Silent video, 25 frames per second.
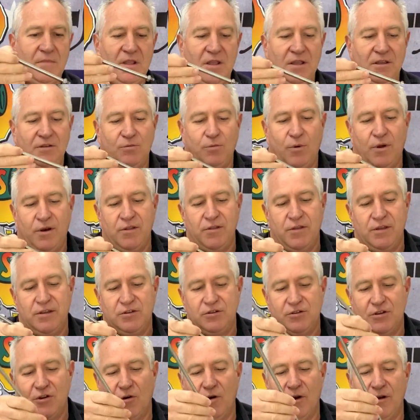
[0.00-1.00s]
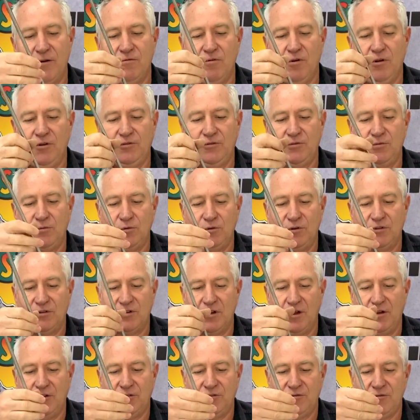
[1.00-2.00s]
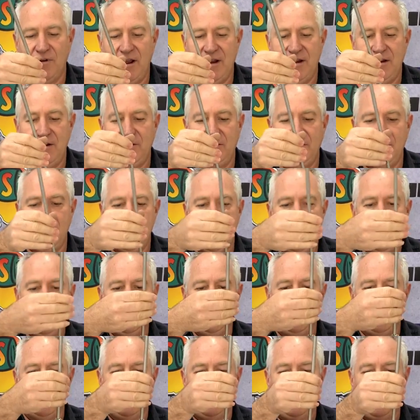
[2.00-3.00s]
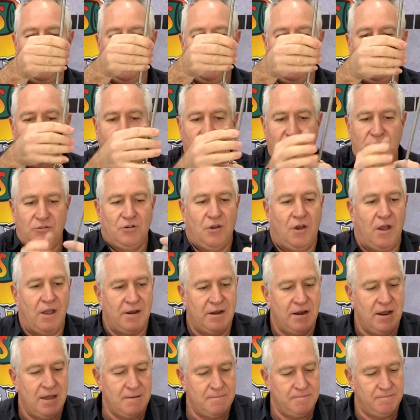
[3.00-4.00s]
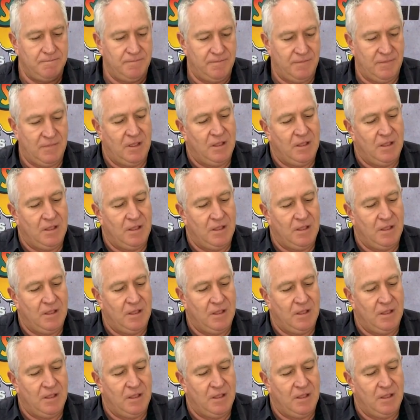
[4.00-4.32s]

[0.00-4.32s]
is one of these guide rods will just go straight into the end and tighten up.